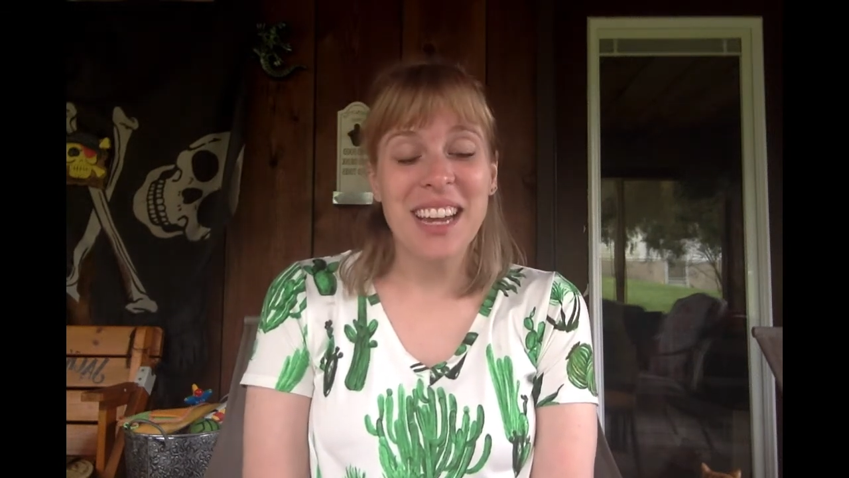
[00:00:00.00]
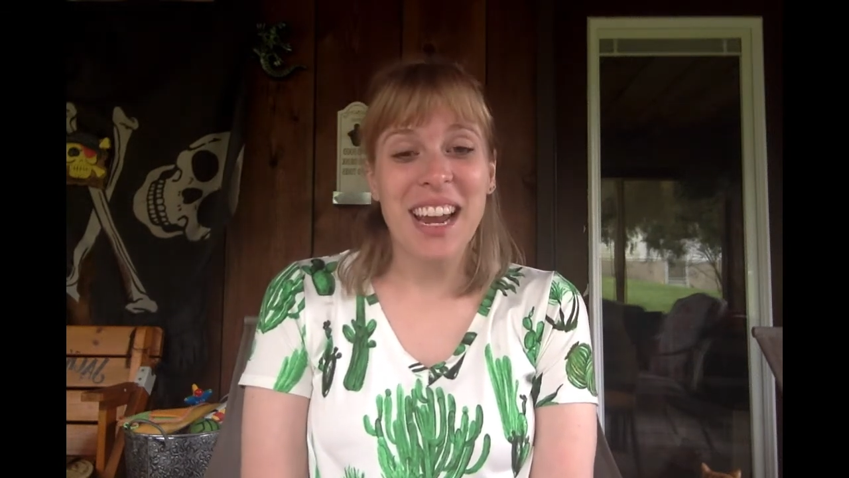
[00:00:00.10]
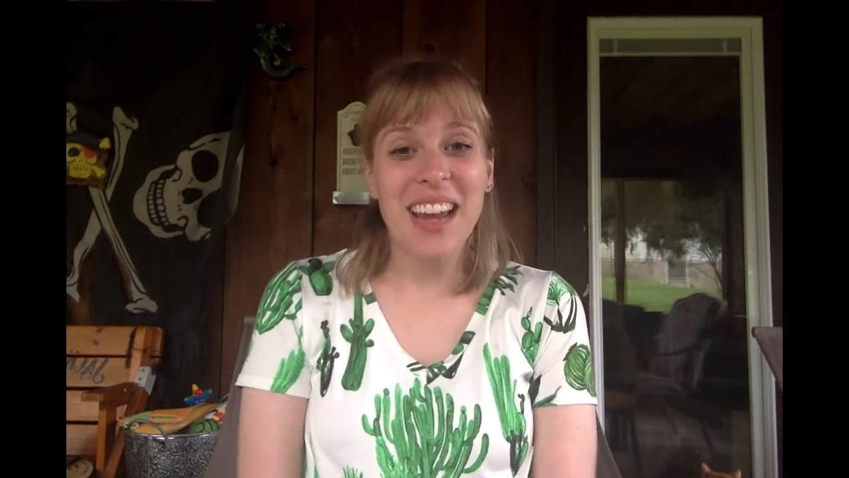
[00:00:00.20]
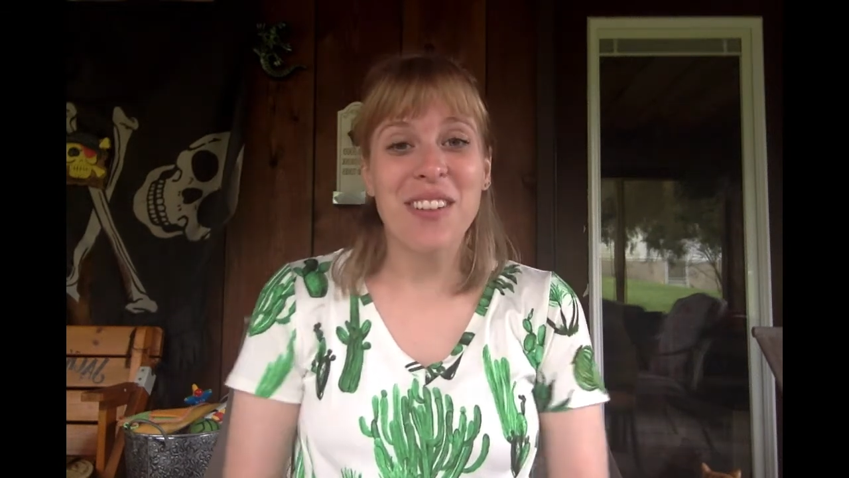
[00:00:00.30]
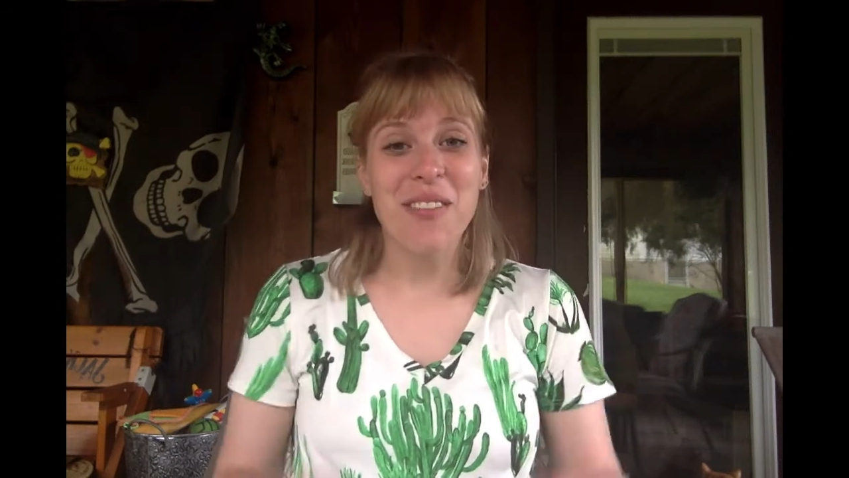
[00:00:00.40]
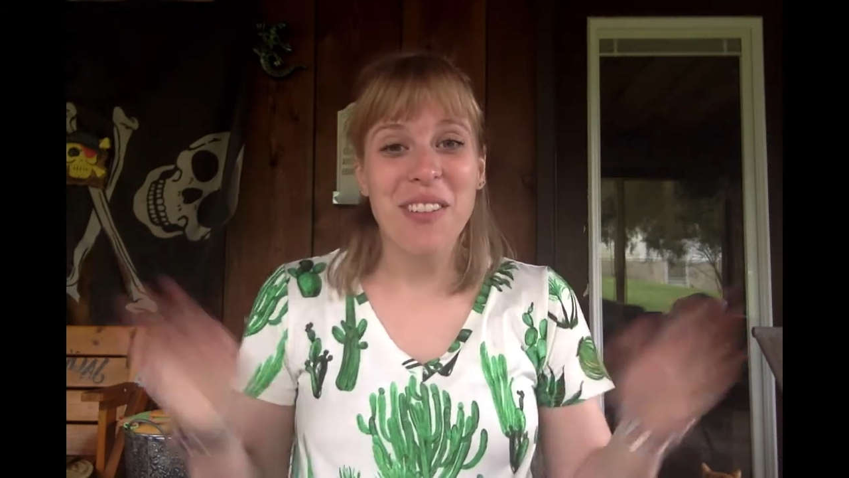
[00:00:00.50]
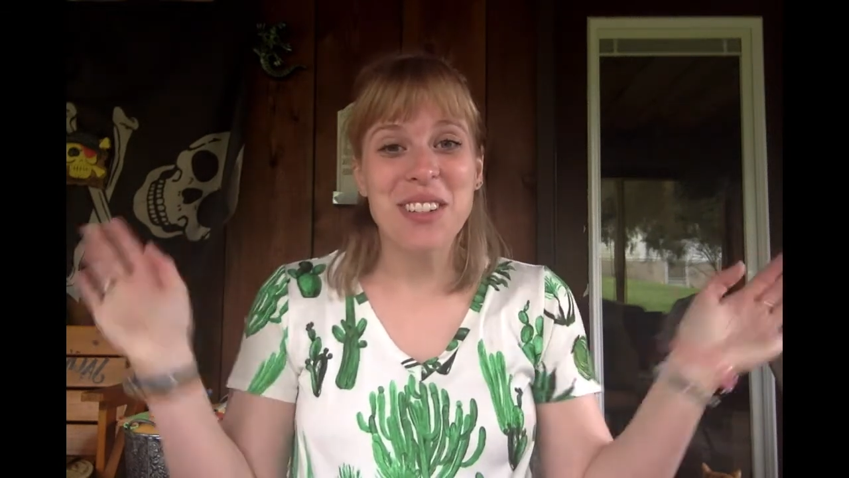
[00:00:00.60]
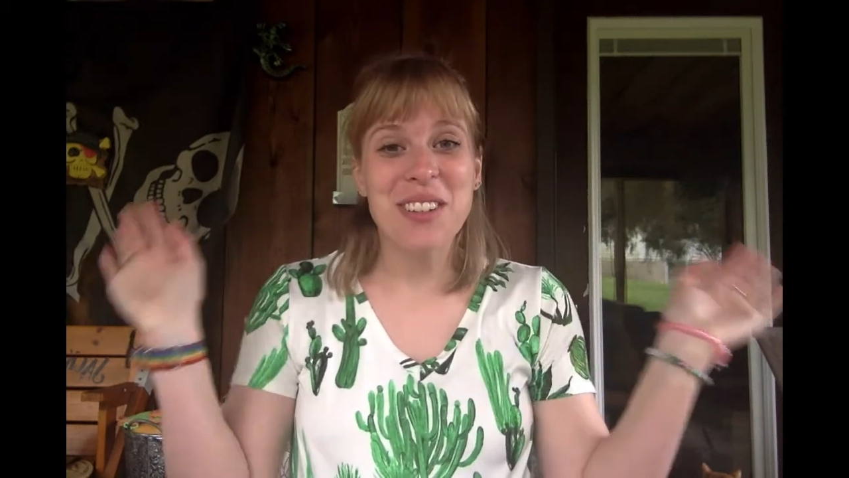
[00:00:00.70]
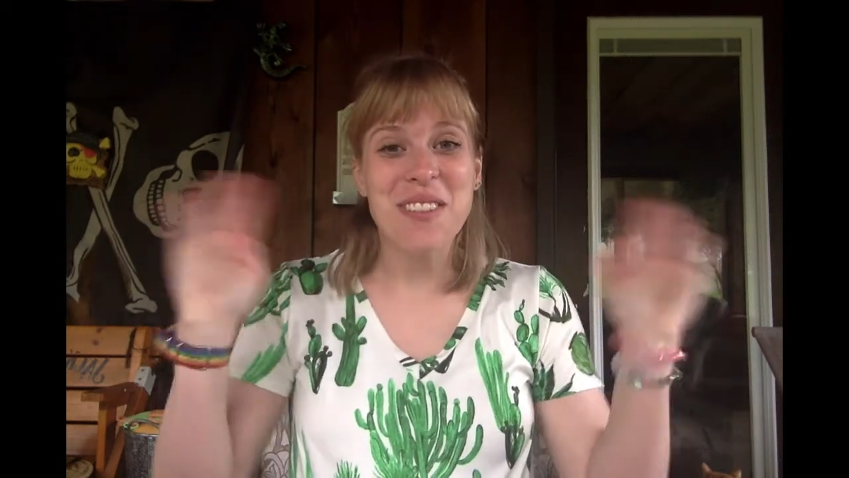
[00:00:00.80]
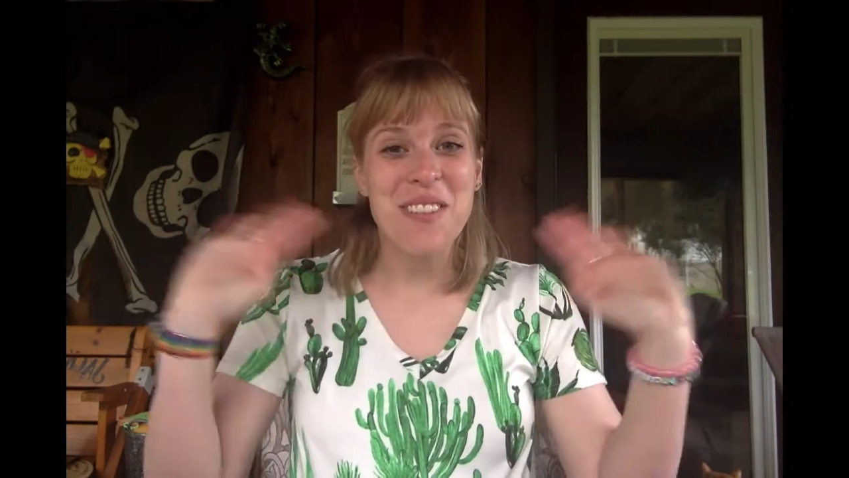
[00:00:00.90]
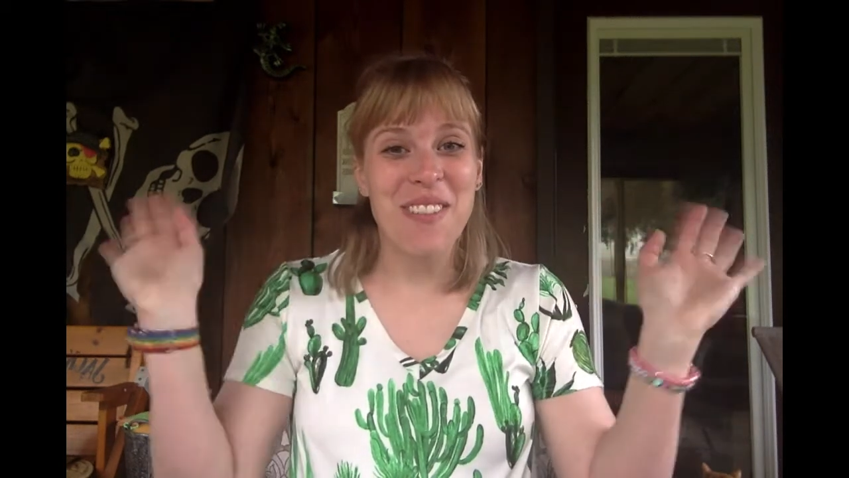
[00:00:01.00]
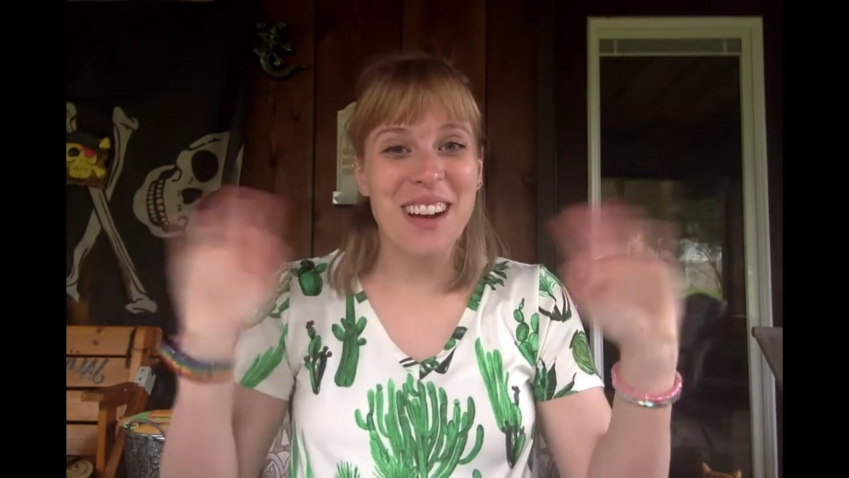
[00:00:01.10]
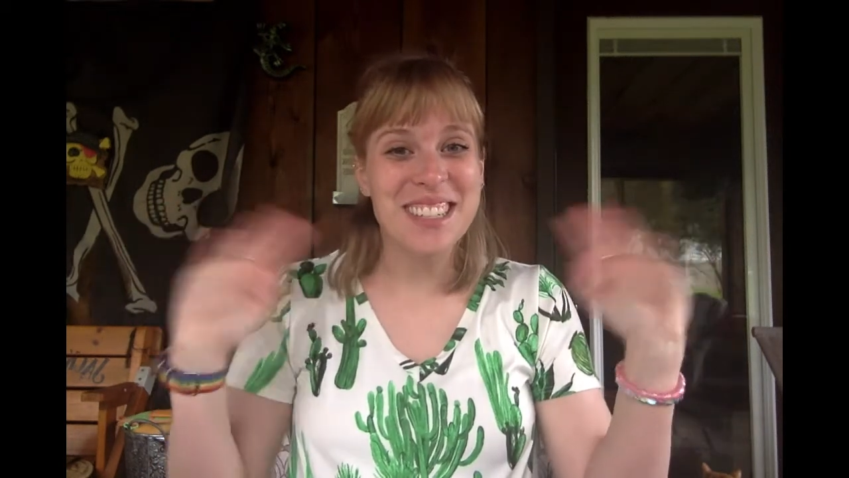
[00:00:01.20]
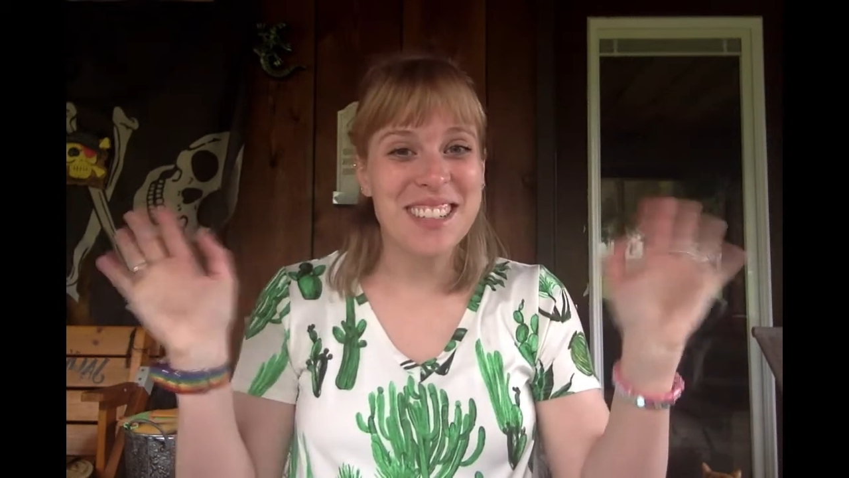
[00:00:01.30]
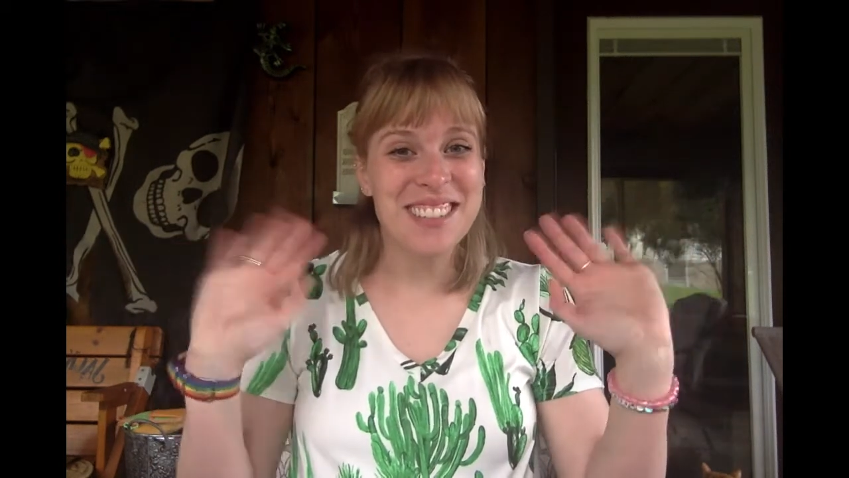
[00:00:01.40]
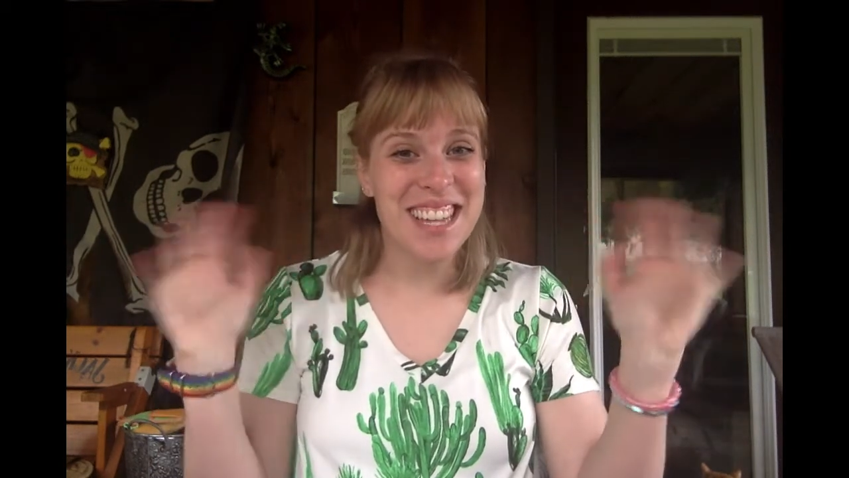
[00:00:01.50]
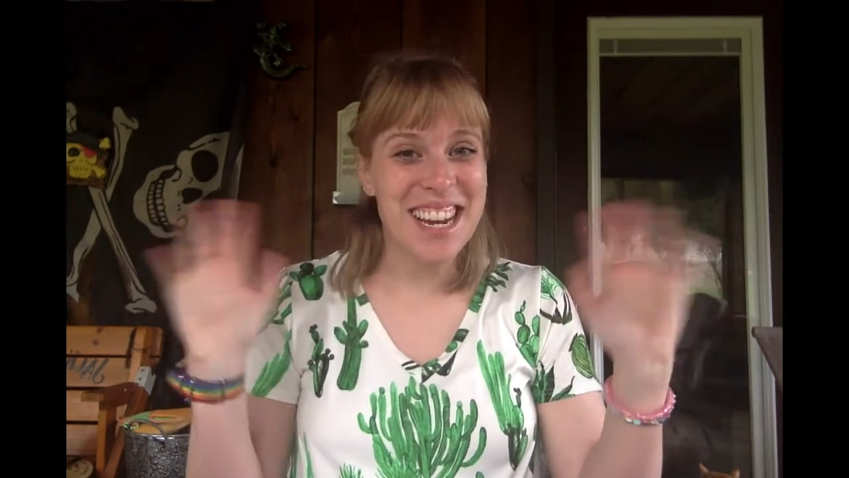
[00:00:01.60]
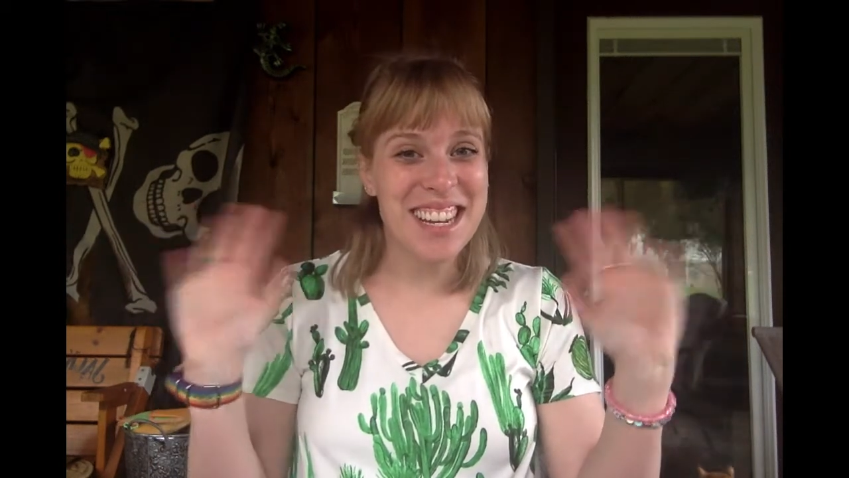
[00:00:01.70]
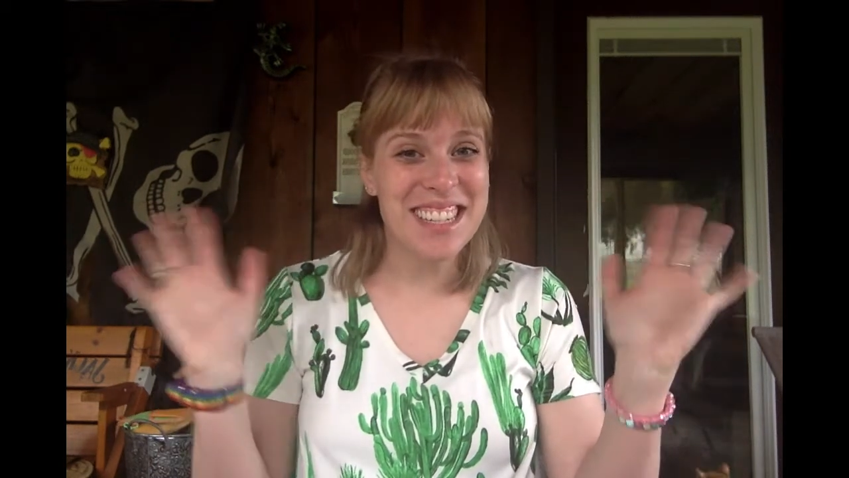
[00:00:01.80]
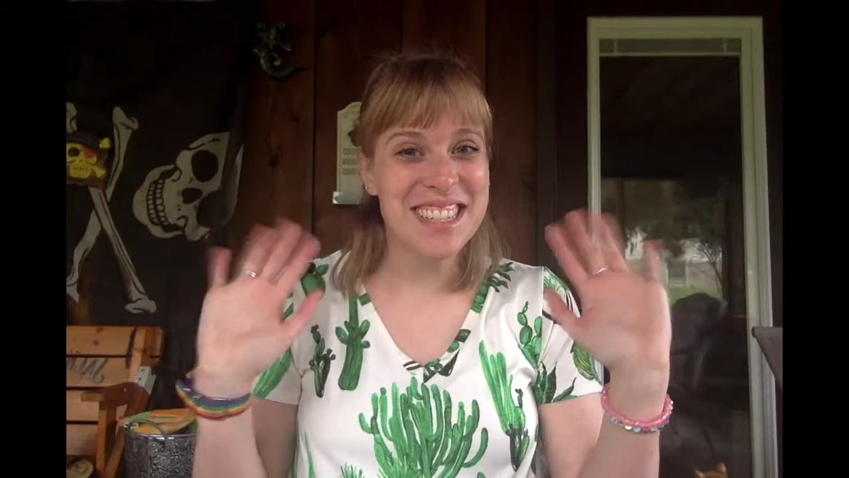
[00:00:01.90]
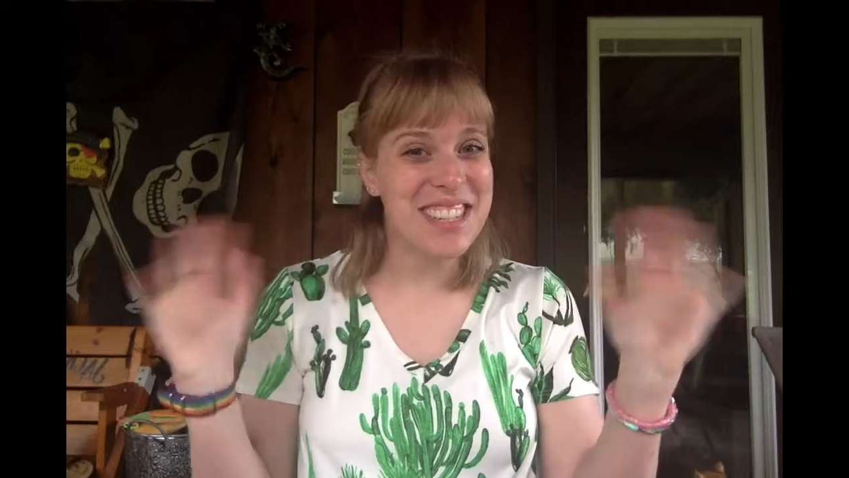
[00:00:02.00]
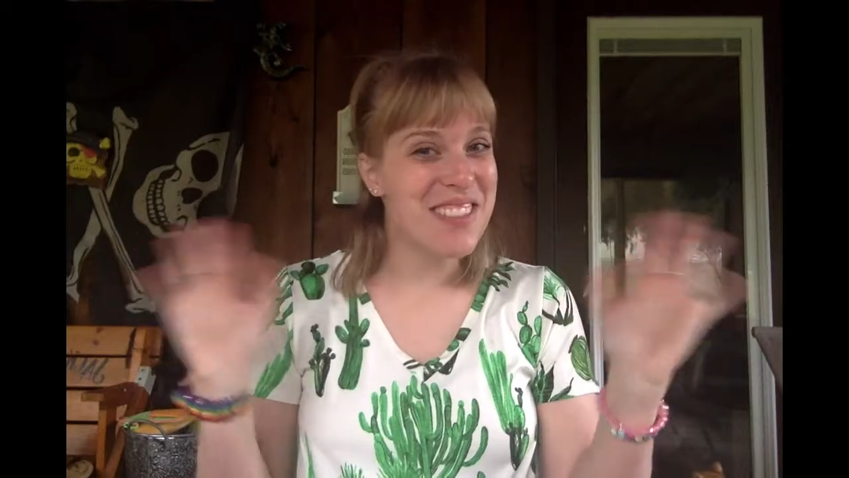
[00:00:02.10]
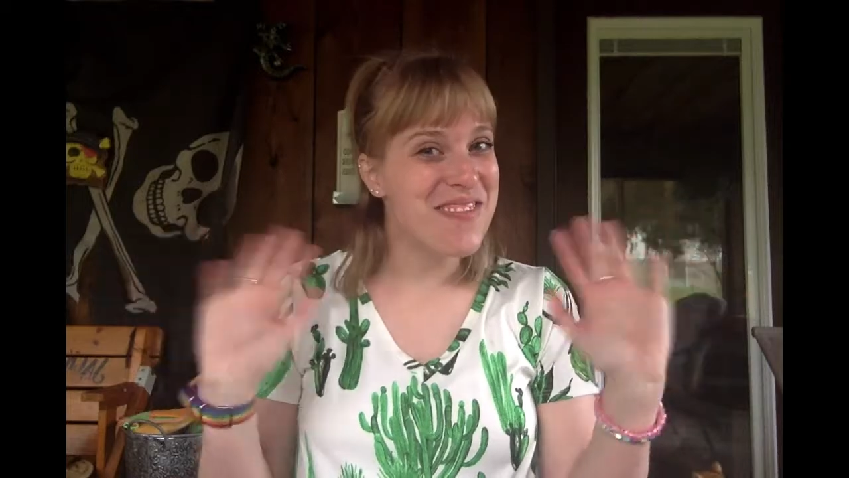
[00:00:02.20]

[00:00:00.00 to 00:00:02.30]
And remember to wash those hands.